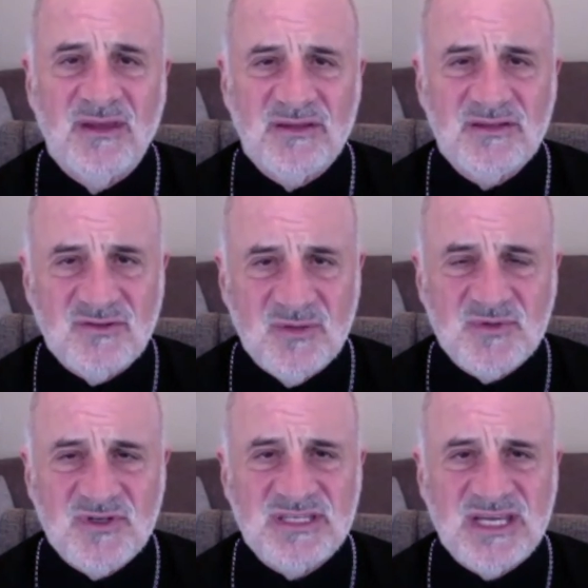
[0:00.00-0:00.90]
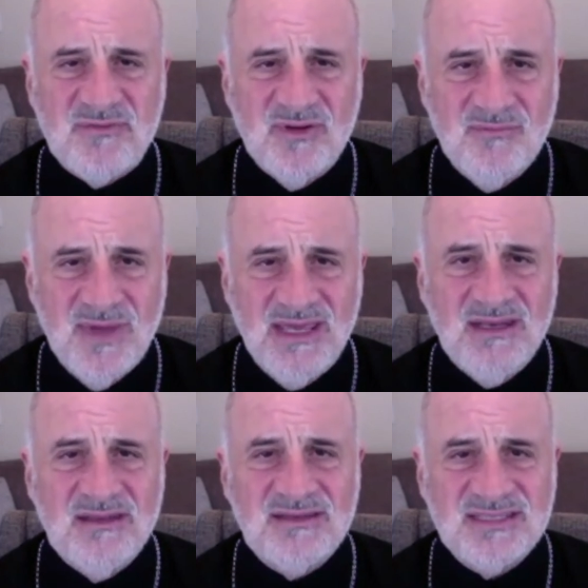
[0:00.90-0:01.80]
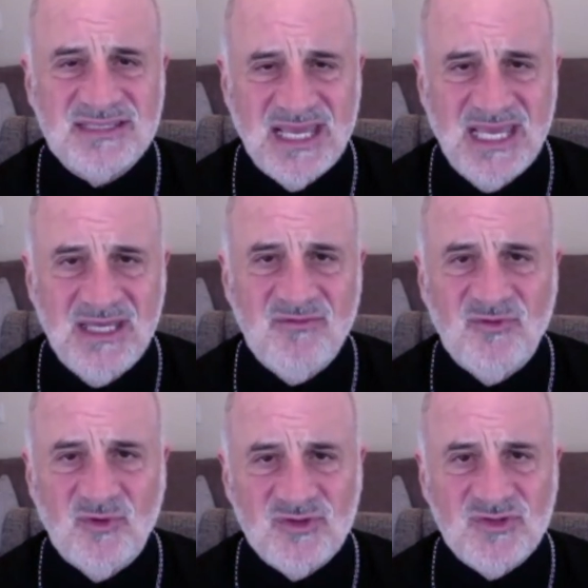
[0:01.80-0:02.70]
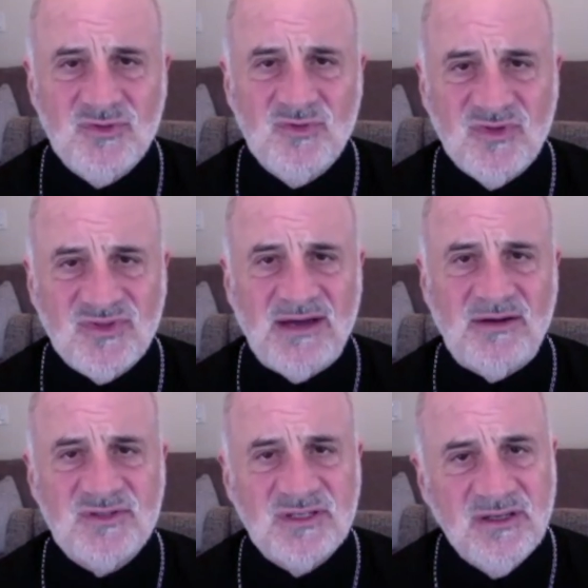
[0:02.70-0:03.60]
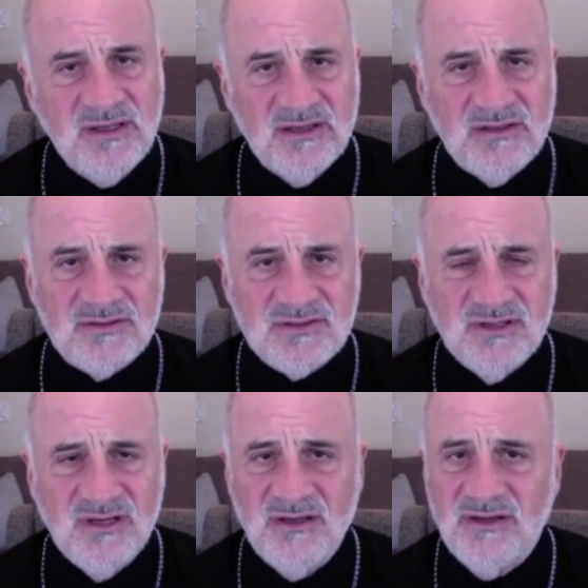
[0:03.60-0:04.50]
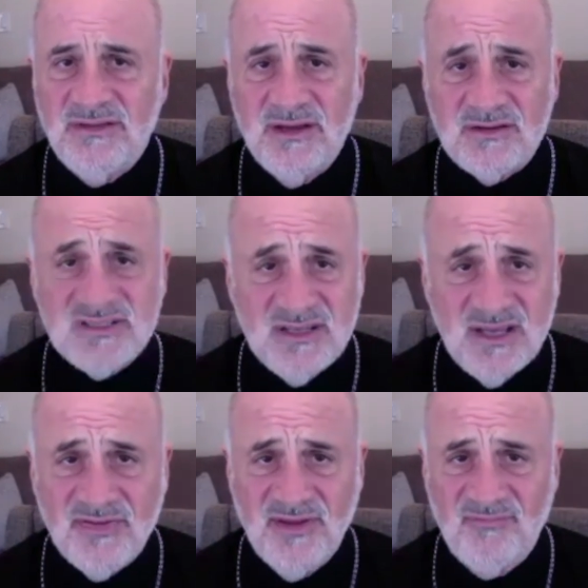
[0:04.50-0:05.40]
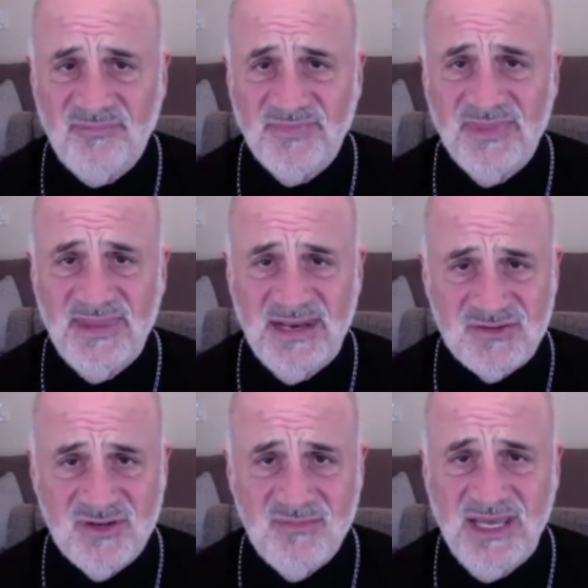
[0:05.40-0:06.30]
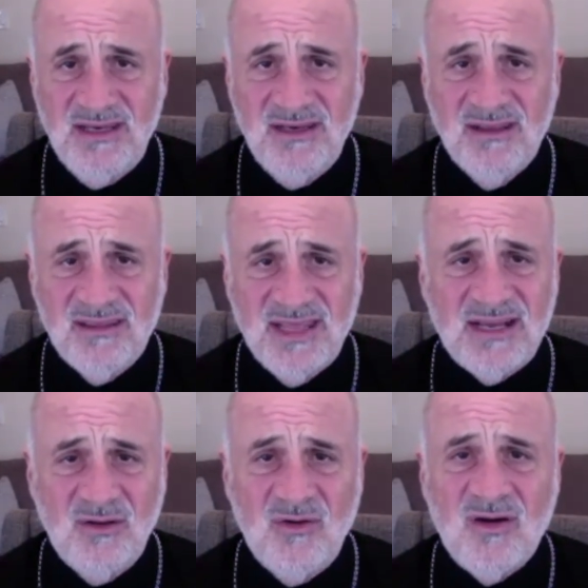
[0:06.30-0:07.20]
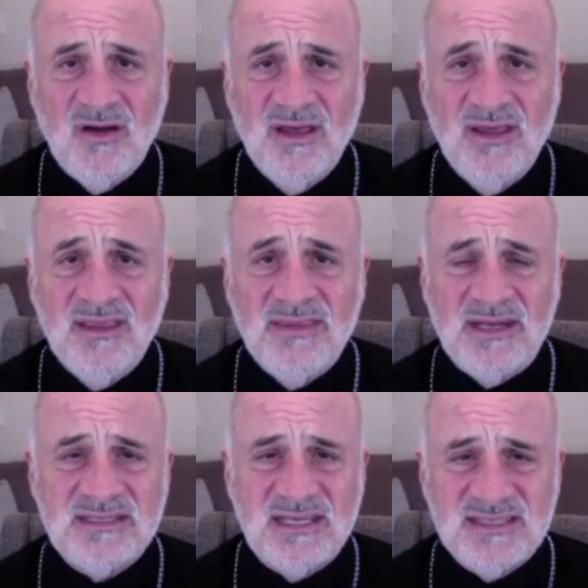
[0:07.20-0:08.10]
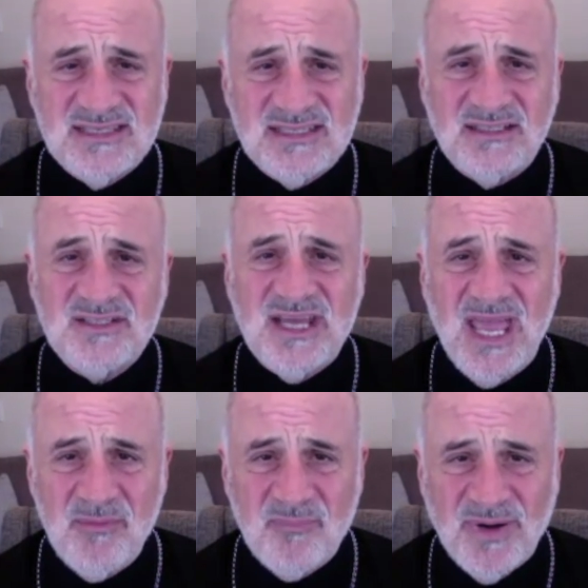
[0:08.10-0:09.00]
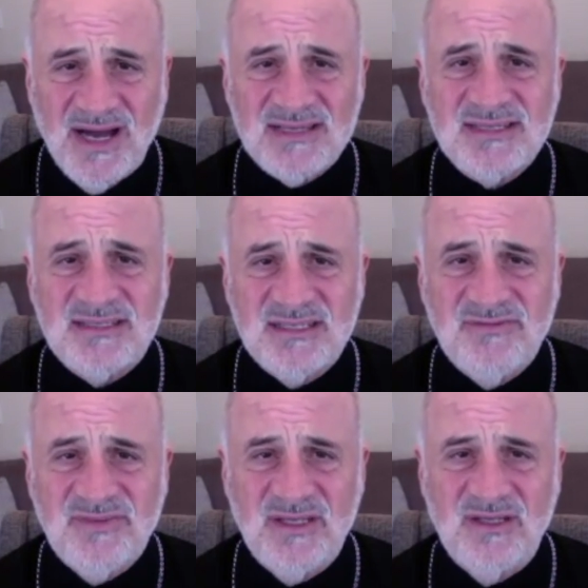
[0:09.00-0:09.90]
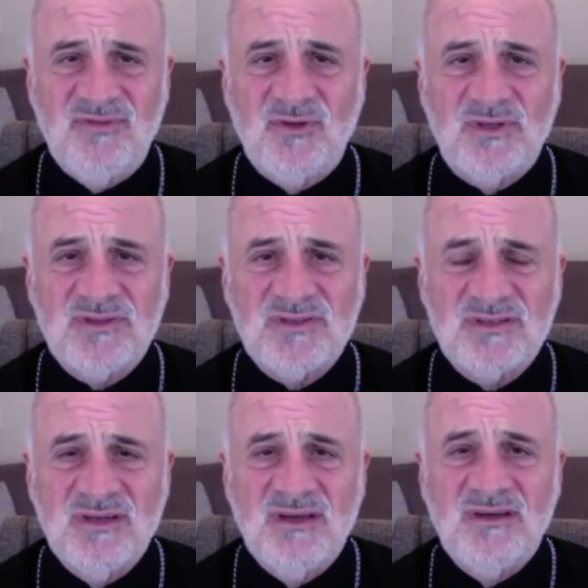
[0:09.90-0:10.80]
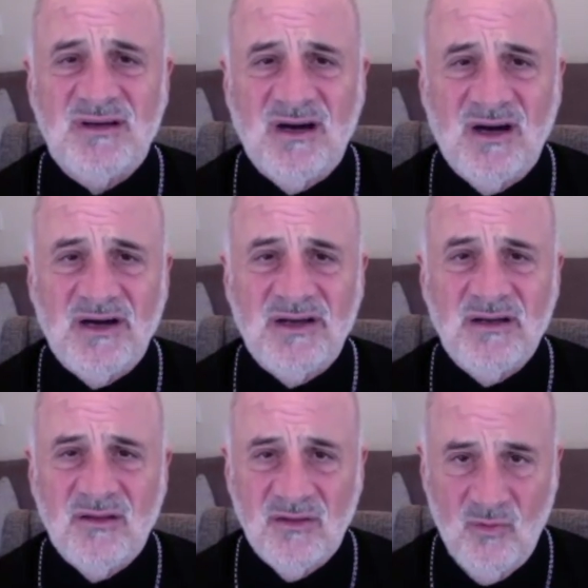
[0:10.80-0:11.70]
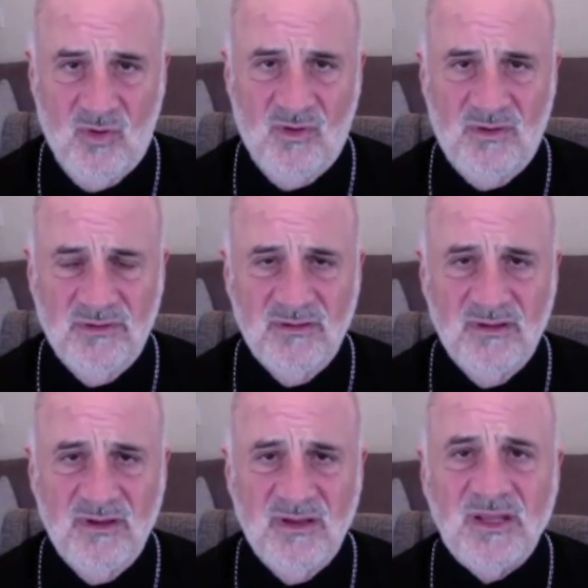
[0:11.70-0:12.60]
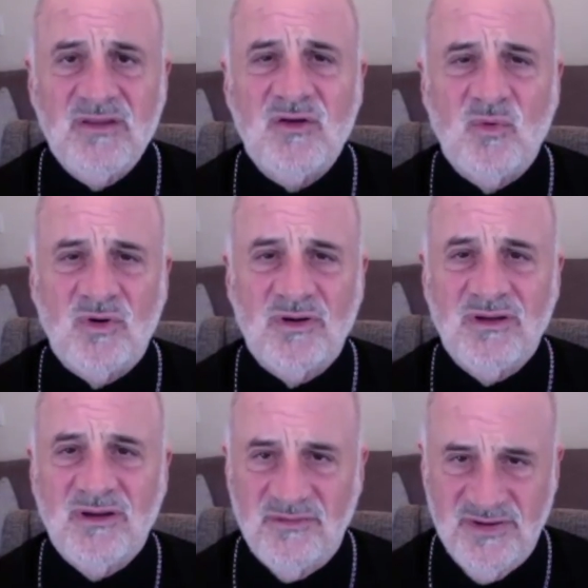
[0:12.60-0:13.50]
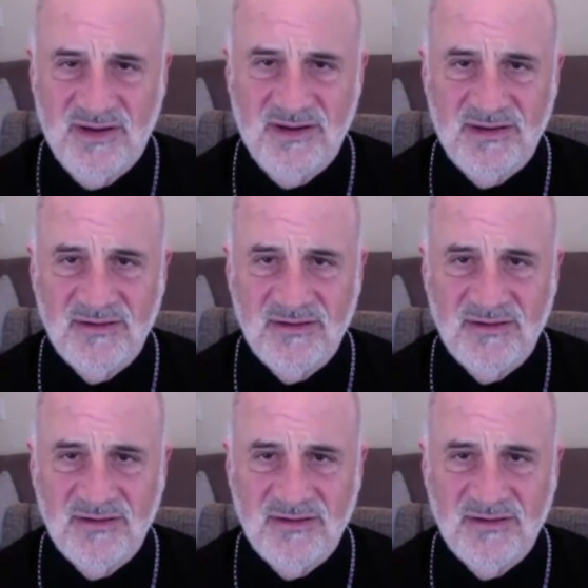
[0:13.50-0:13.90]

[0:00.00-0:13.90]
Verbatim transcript: The scriptures have remained the same for 2,000 years. There's nothing that has remained that long that has had such a positive influence on the world than the Word of God.